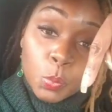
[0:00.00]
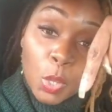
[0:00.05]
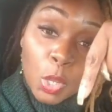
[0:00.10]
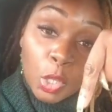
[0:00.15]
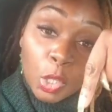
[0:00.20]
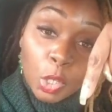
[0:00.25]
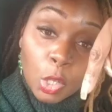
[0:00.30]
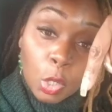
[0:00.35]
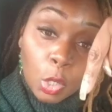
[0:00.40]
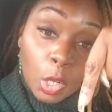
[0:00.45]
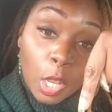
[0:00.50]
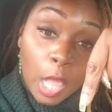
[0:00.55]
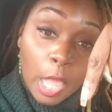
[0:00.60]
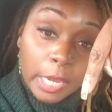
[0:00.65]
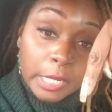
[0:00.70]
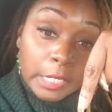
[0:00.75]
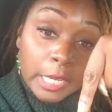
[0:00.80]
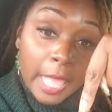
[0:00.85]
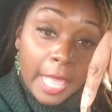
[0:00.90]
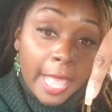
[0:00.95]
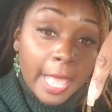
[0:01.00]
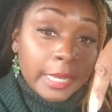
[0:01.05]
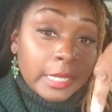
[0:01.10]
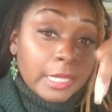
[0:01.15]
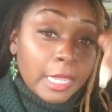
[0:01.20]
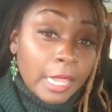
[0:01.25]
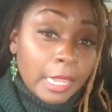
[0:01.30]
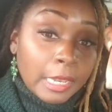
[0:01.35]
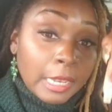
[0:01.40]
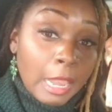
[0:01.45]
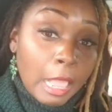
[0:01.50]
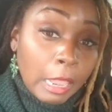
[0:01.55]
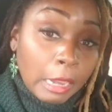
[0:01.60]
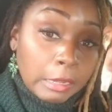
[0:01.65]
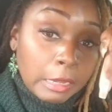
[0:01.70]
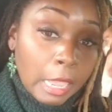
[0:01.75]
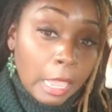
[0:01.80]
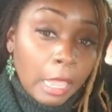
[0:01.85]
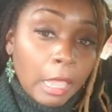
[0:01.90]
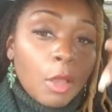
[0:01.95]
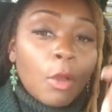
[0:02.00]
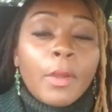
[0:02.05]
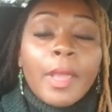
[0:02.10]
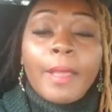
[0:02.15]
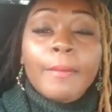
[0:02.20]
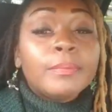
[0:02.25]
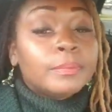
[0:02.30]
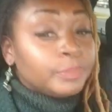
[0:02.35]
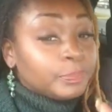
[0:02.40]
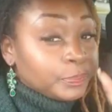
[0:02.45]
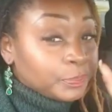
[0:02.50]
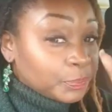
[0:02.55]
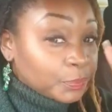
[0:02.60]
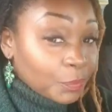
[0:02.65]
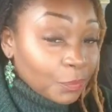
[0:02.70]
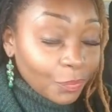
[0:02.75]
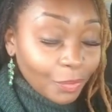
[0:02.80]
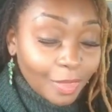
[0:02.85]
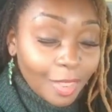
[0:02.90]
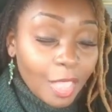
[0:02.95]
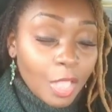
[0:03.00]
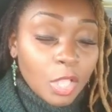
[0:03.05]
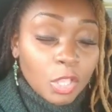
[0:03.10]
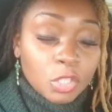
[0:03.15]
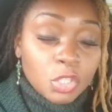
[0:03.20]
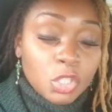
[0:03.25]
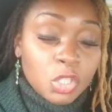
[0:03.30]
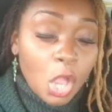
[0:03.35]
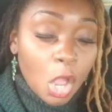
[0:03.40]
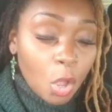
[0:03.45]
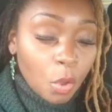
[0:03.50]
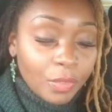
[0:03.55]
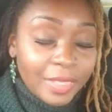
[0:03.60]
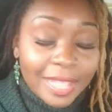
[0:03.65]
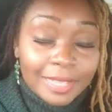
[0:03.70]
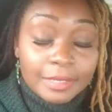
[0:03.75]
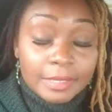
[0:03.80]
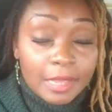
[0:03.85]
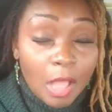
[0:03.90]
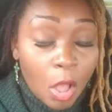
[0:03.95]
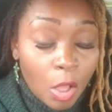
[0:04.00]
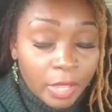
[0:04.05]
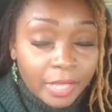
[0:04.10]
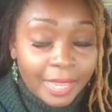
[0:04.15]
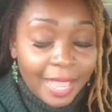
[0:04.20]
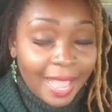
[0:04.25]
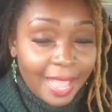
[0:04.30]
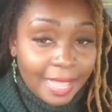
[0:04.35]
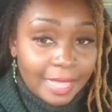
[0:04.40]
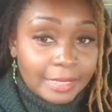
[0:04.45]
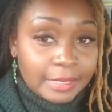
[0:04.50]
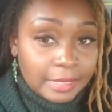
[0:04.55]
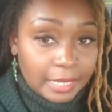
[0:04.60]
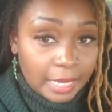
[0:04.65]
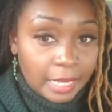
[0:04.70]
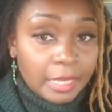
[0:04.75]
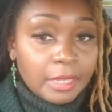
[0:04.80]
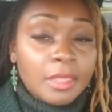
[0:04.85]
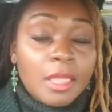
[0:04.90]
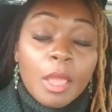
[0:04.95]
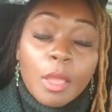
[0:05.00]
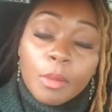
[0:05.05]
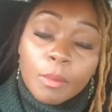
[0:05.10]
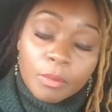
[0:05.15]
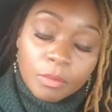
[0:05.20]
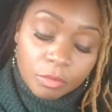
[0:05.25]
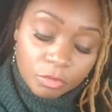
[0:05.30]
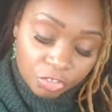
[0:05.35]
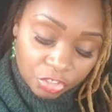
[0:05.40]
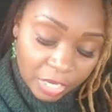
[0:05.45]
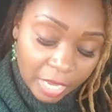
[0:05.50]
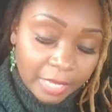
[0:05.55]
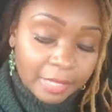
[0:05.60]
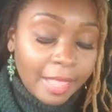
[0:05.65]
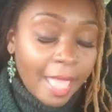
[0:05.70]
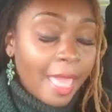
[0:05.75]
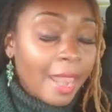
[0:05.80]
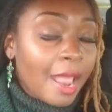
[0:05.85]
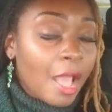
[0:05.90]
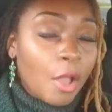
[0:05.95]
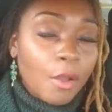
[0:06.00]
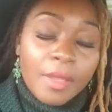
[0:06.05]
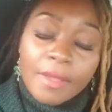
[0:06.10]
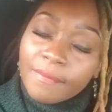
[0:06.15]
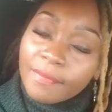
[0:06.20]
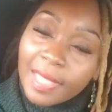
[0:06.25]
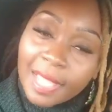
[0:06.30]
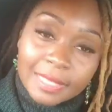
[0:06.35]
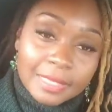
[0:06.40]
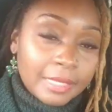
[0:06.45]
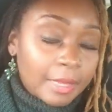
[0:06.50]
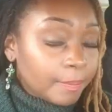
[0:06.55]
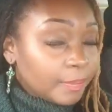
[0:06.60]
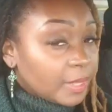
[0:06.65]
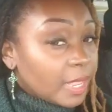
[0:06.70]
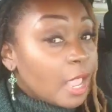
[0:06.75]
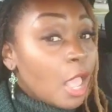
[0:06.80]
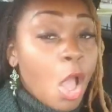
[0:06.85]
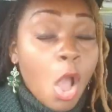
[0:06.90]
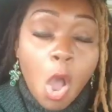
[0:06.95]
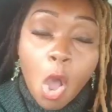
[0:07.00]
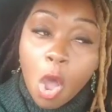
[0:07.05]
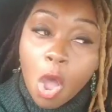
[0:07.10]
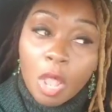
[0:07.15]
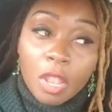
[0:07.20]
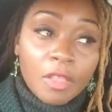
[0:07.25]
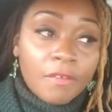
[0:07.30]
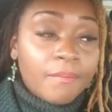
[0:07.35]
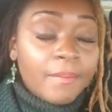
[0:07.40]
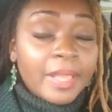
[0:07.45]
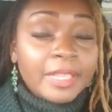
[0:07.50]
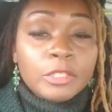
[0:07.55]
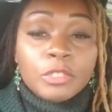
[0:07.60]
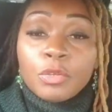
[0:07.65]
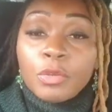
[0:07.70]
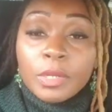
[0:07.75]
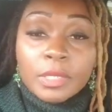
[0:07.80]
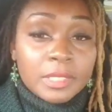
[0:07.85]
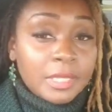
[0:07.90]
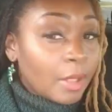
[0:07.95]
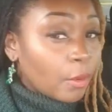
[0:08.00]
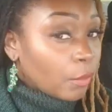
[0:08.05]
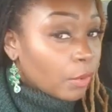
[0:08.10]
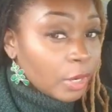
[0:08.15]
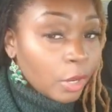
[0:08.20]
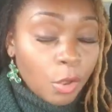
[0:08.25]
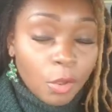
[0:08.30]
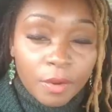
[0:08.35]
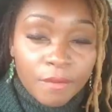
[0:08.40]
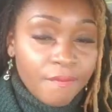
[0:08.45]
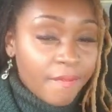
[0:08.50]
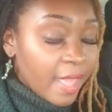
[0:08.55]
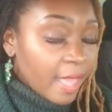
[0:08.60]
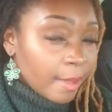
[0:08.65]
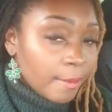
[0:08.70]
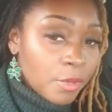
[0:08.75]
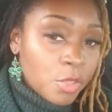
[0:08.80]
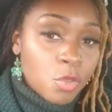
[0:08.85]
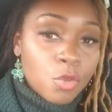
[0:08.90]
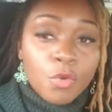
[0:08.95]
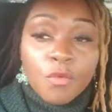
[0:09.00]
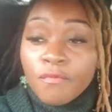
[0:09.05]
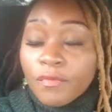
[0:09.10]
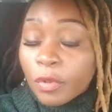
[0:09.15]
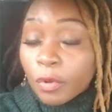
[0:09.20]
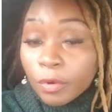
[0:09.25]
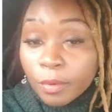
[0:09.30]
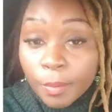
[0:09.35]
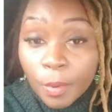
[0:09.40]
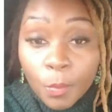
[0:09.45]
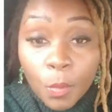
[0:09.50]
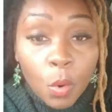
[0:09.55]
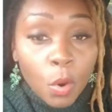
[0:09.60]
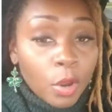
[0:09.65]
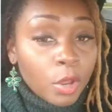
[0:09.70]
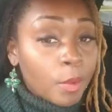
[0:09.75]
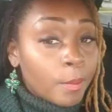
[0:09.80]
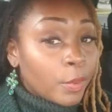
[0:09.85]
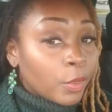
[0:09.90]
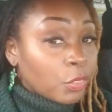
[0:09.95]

Make it look like that, look like that. Okay, so that's on the 18th. Check that out if that's something. All of my students that want to go to FAMU, Florida Memorial,